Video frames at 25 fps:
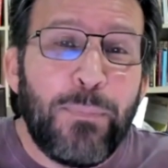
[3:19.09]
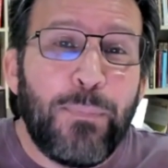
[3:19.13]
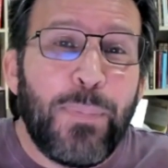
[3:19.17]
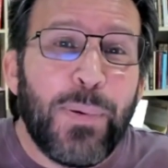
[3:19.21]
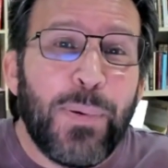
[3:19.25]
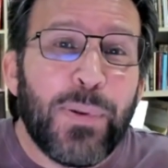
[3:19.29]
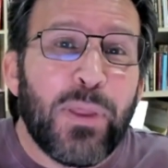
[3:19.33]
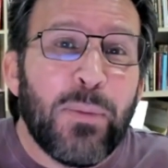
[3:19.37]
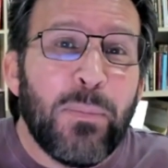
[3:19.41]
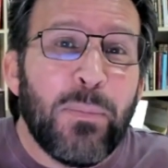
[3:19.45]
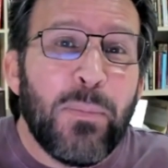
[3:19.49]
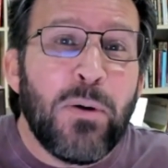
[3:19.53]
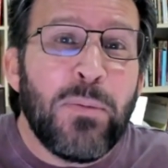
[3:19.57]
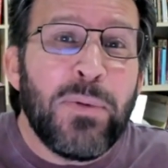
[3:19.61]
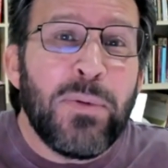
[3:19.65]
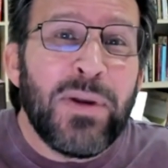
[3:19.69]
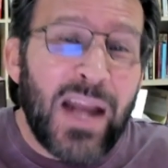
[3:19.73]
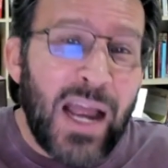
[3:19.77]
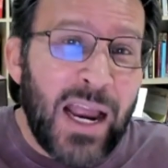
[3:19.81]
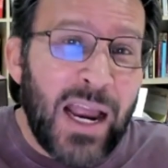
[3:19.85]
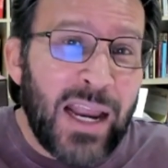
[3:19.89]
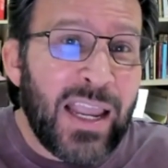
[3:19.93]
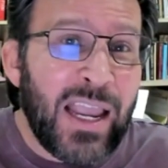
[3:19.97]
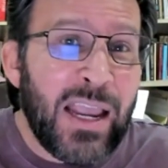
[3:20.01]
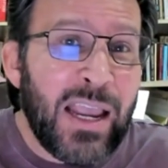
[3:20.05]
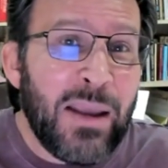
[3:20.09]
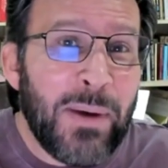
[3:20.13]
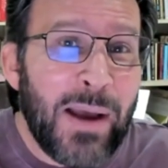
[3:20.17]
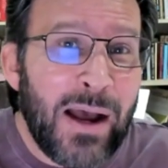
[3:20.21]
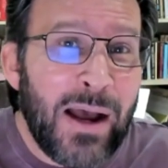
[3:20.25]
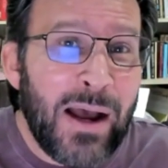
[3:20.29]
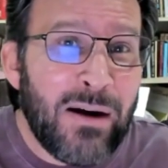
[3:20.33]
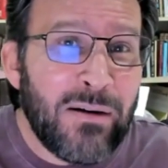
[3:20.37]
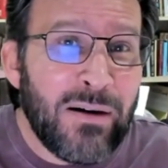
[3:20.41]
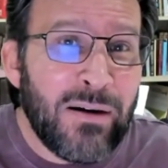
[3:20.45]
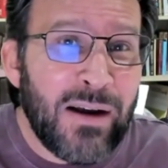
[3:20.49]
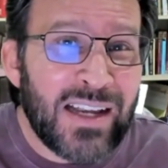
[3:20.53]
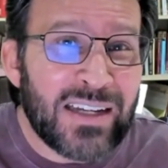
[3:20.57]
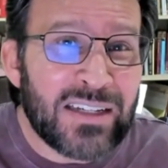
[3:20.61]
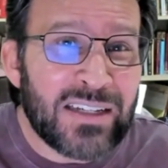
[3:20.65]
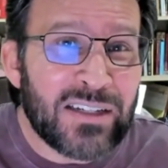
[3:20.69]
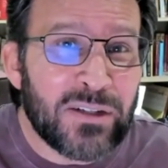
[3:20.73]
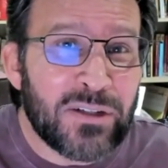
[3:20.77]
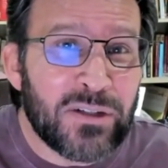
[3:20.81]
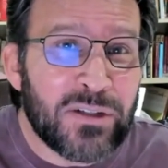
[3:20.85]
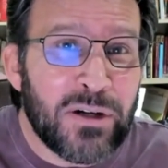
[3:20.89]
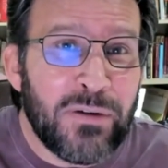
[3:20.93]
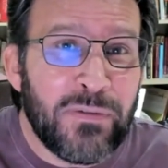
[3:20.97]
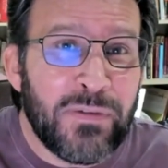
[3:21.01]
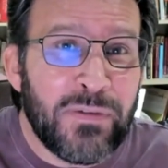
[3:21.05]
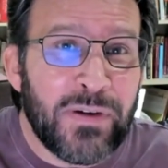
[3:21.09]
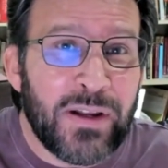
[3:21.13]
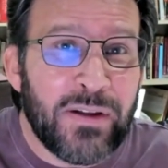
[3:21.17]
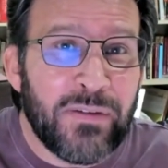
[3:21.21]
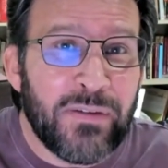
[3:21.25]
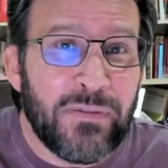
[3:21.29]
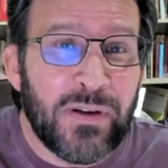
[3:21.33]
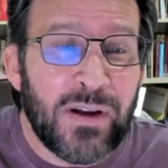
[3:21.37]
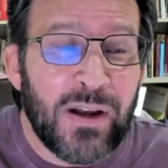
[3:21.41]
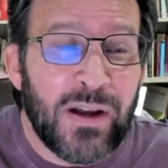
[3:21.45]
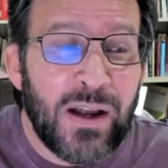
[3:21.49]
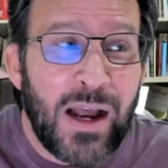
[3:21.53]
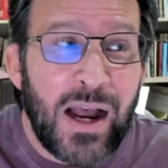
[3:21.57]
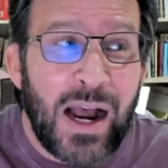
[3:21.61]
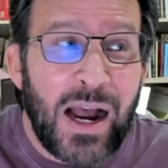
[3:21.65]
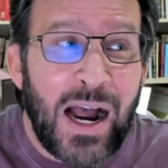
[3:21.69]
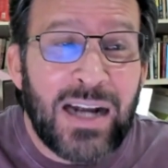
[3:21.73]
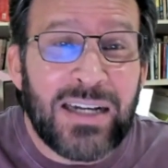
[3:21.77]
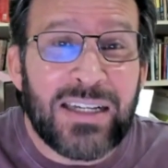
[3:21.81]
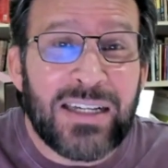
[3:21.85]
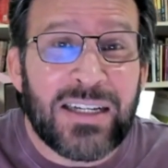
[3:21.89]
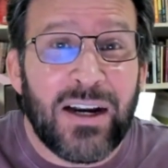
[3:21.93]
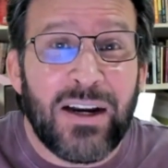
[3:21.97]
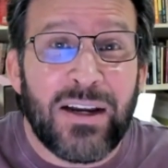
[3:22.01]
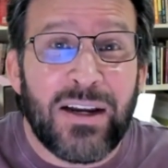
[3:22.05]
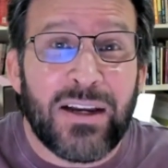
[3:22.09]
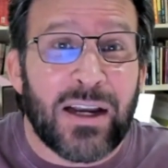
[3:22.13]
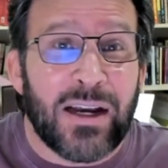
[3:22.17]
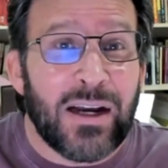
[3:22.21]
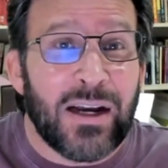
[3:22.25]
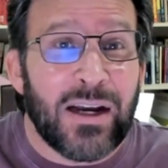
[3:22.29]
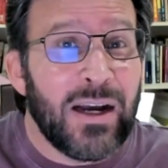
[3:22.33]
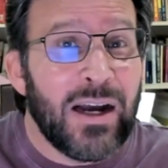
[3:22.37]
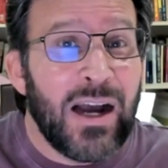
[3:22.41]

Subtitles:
But the moment I came out as conservative, I tell you,